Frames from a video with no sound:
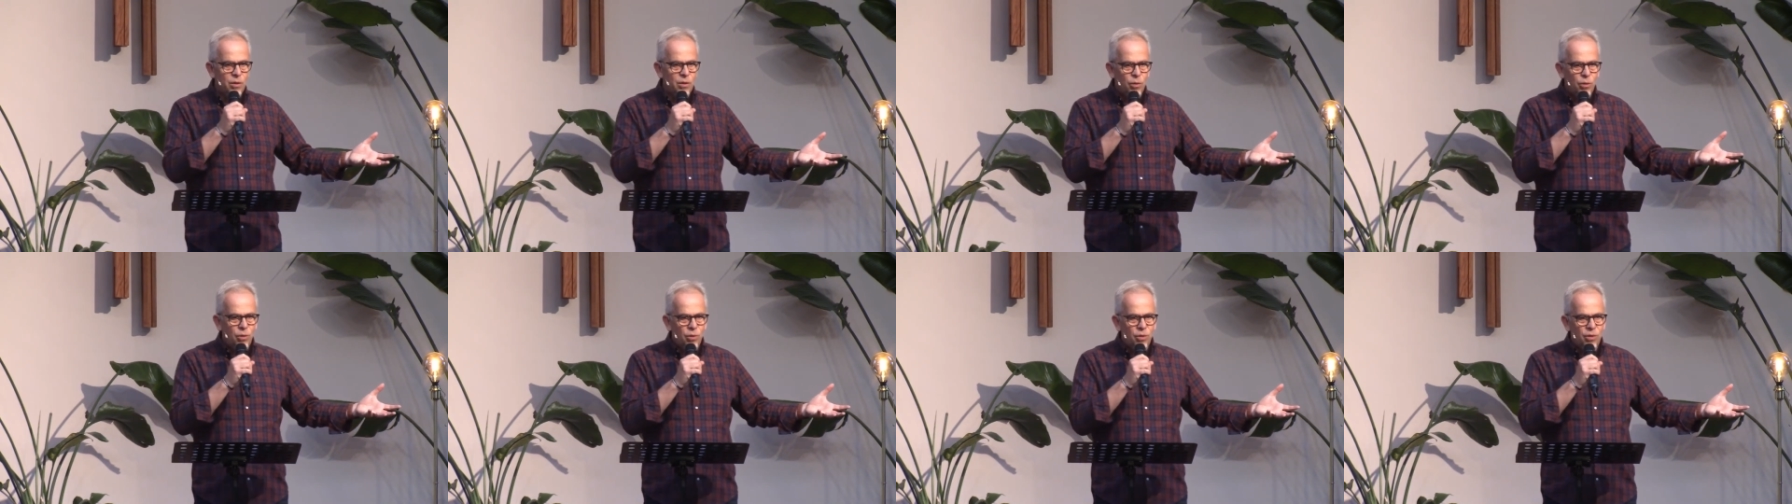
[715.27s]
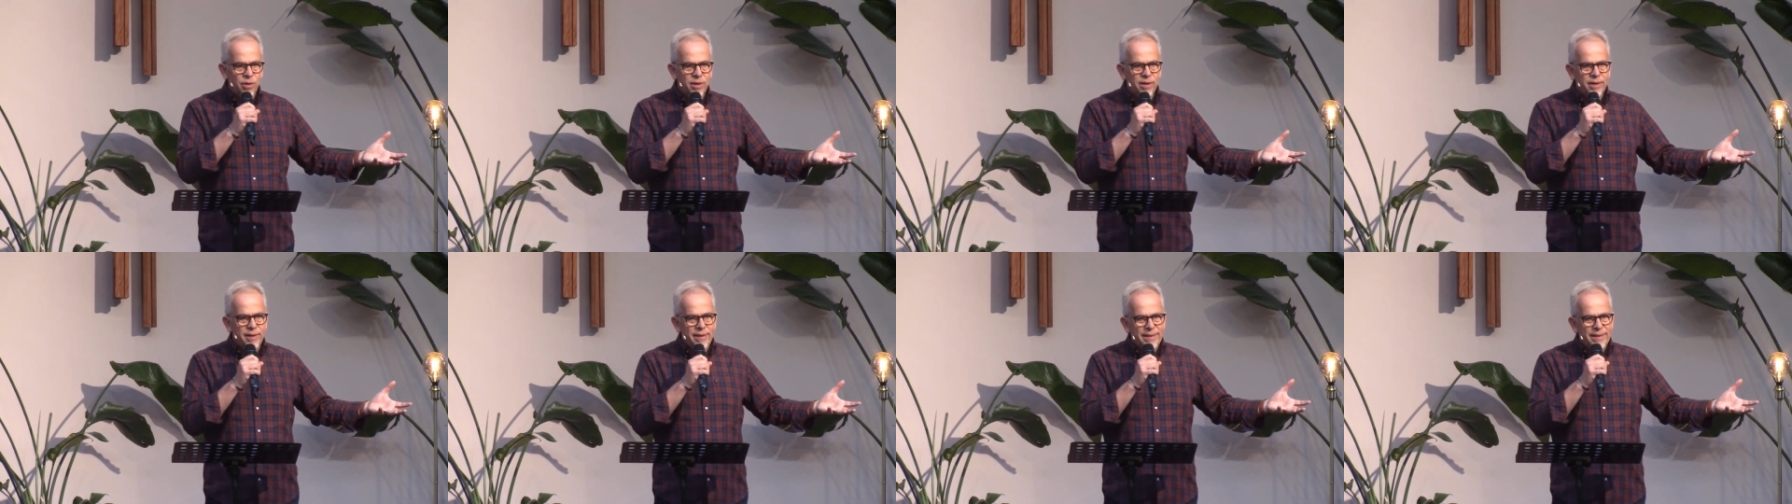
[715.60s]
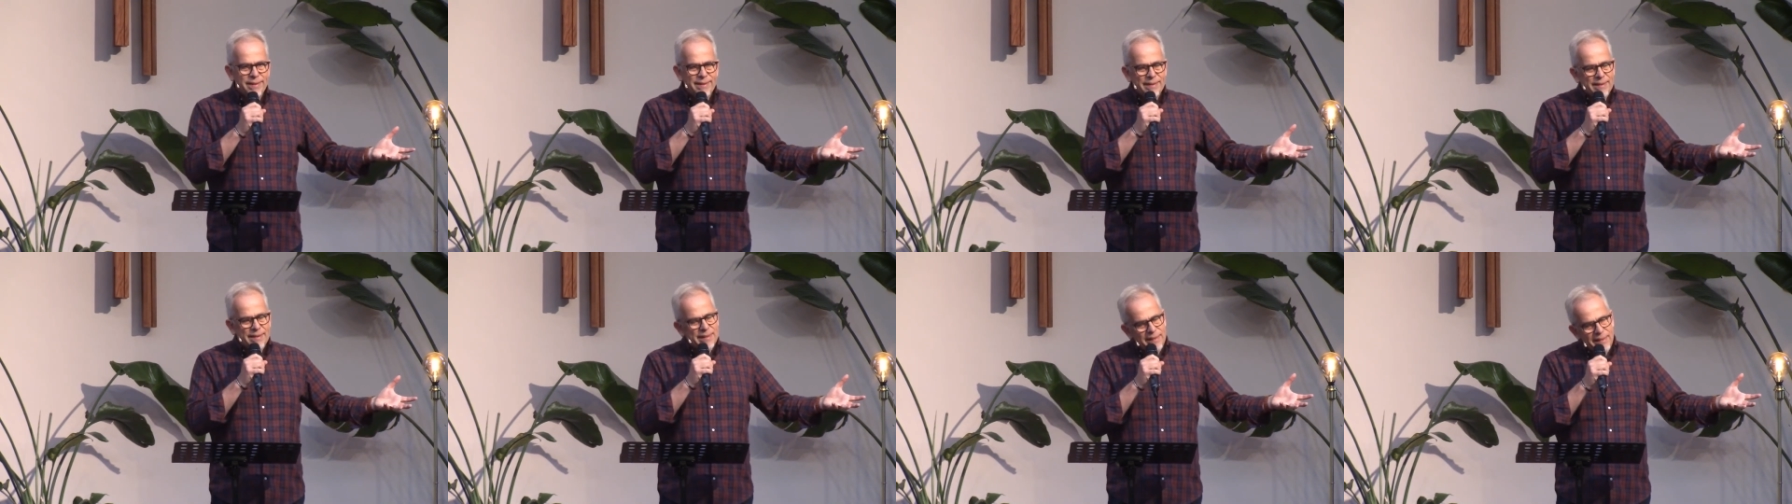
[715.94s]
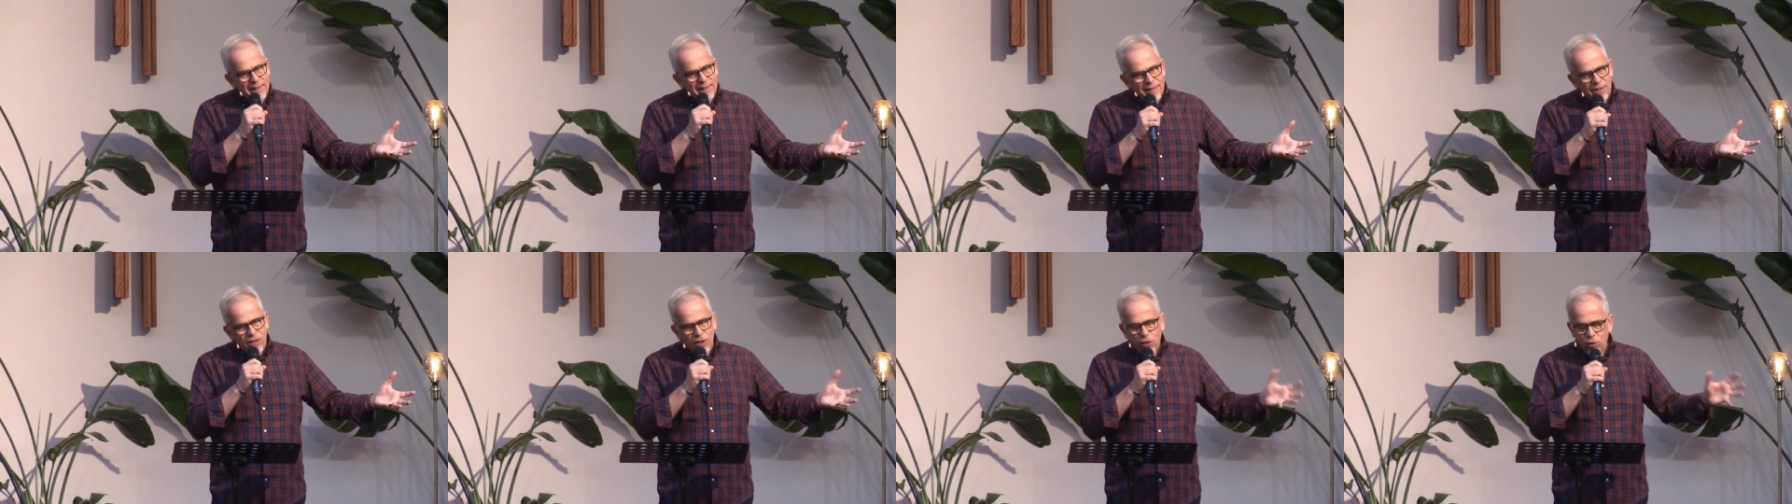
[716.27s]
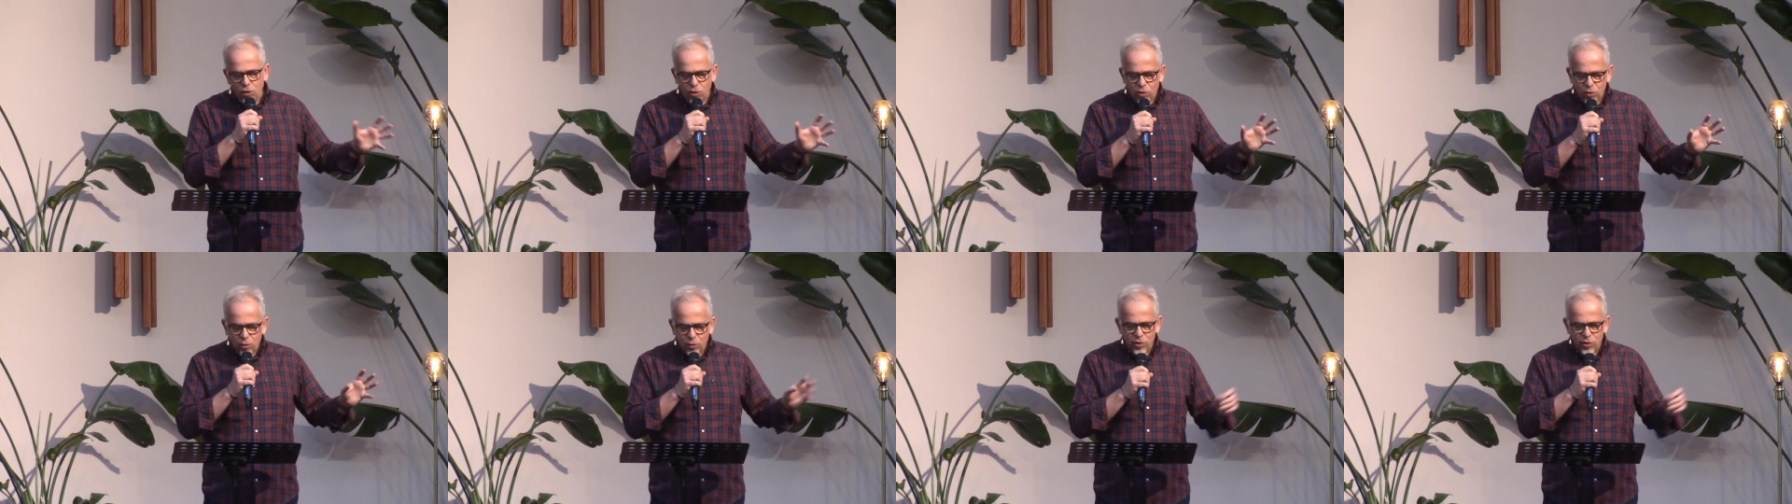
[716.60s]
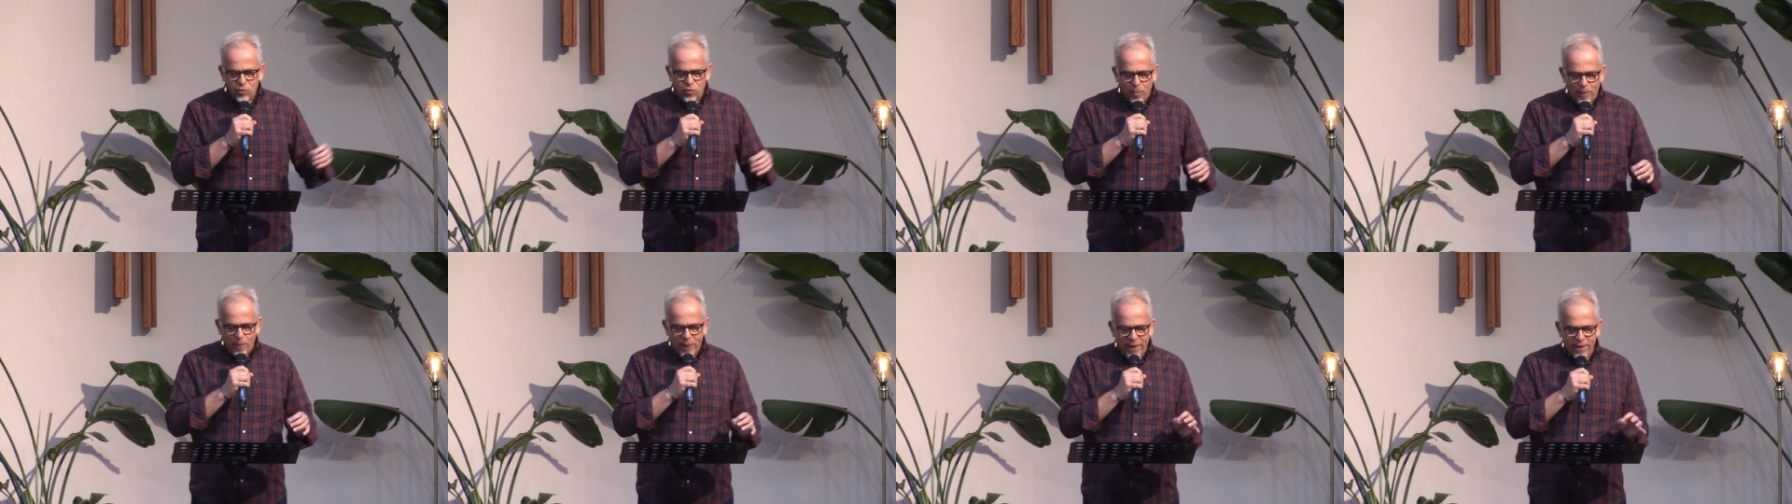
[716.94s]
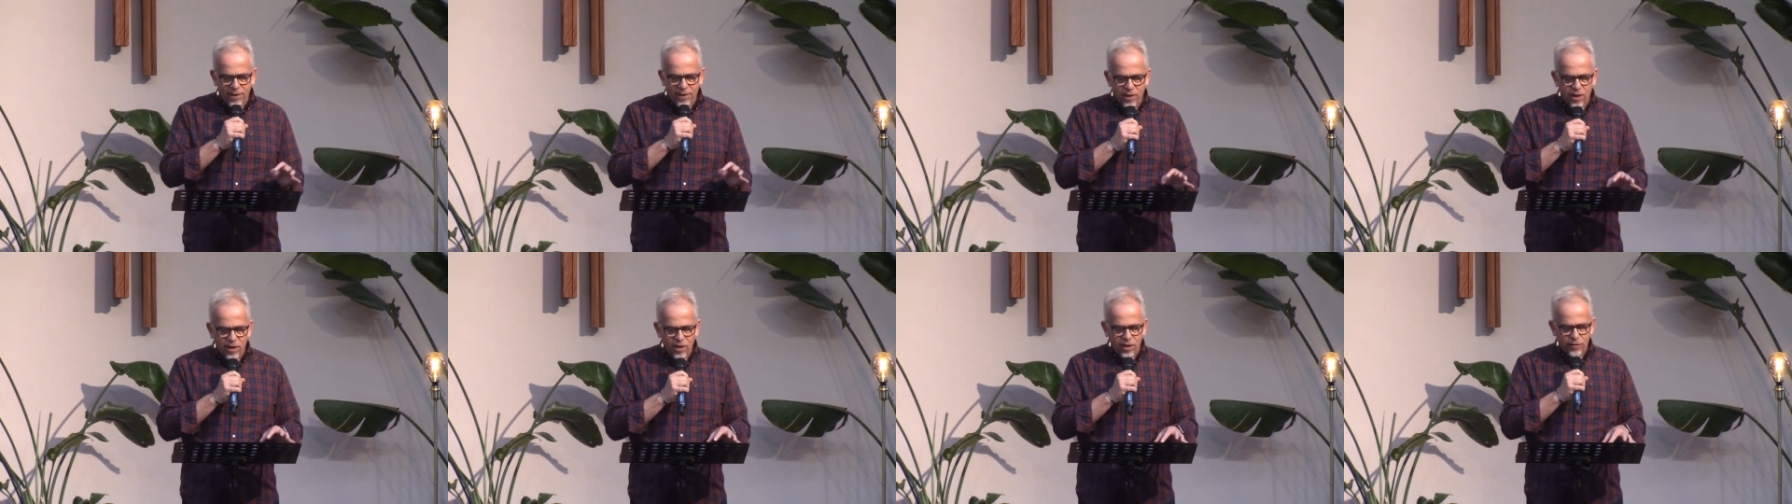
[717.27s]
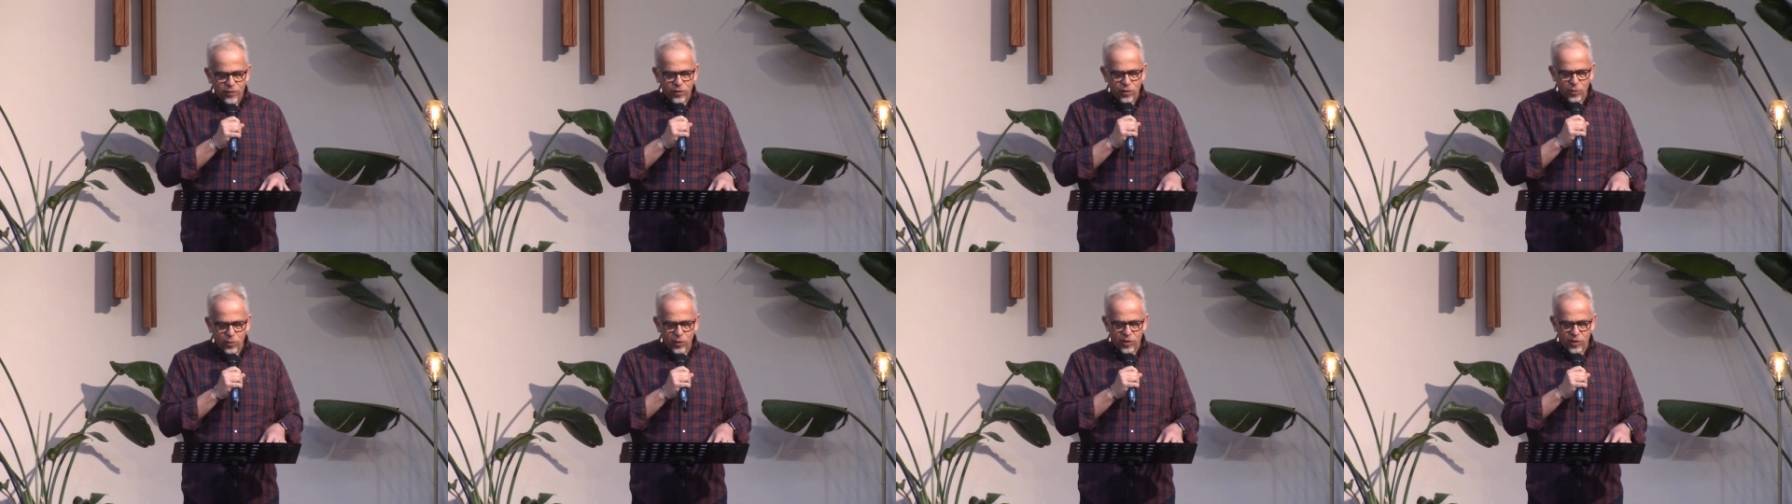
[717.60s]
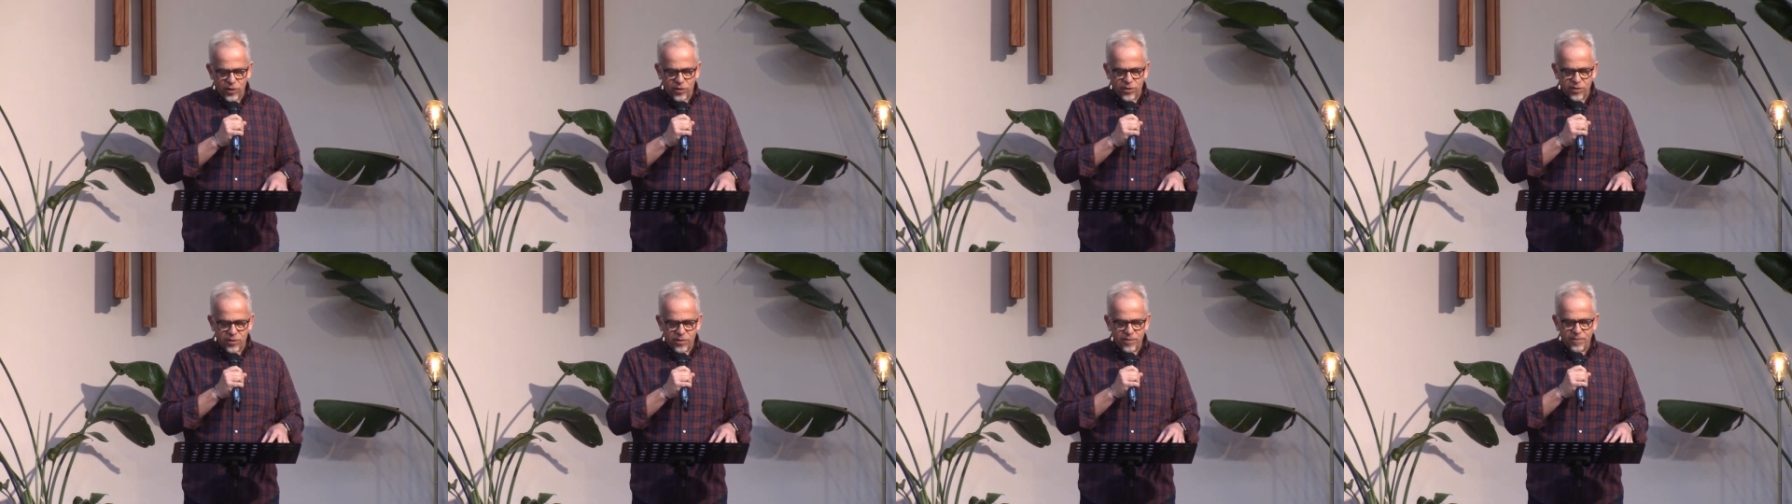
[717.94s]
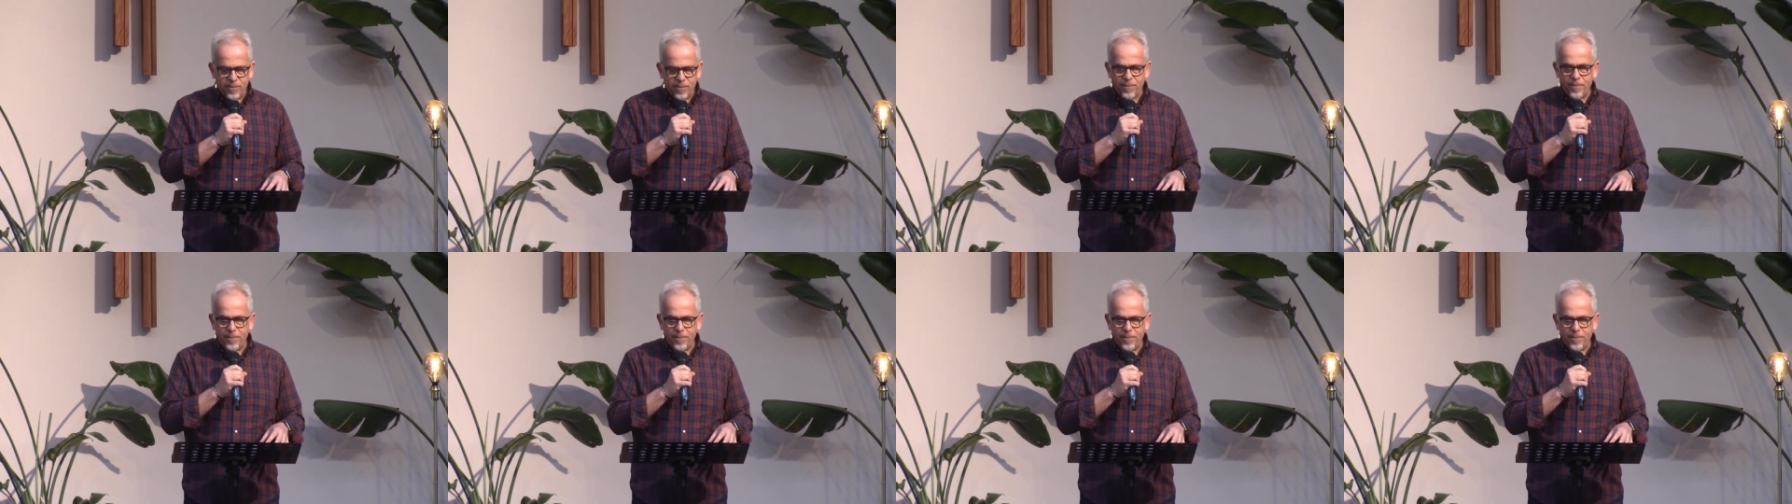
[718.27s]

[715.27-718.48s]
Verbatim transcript: Or you can always repent afterwards